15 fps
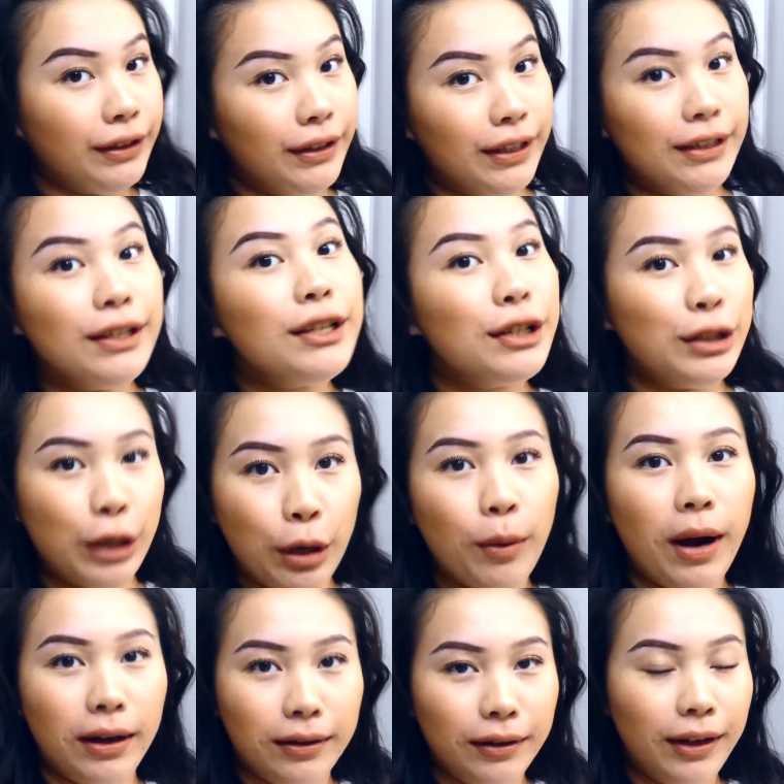This is so
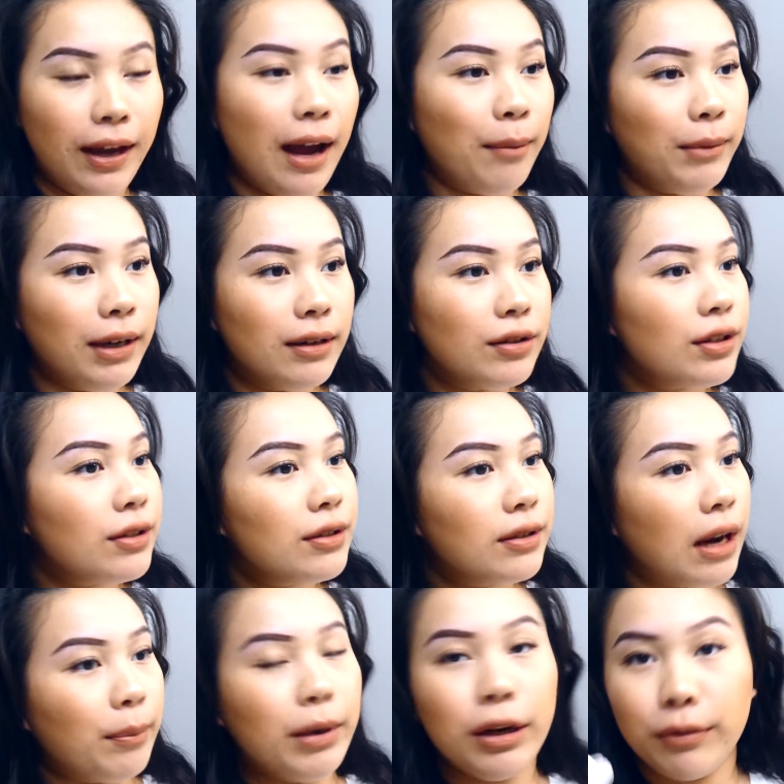ugly. I'm gonna
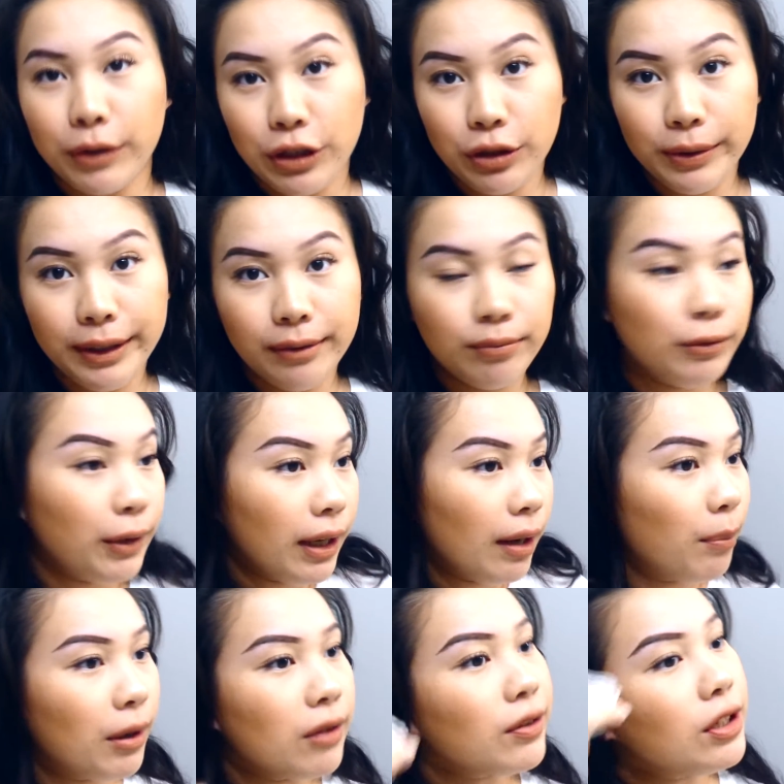redo it. Okay, I'm gonna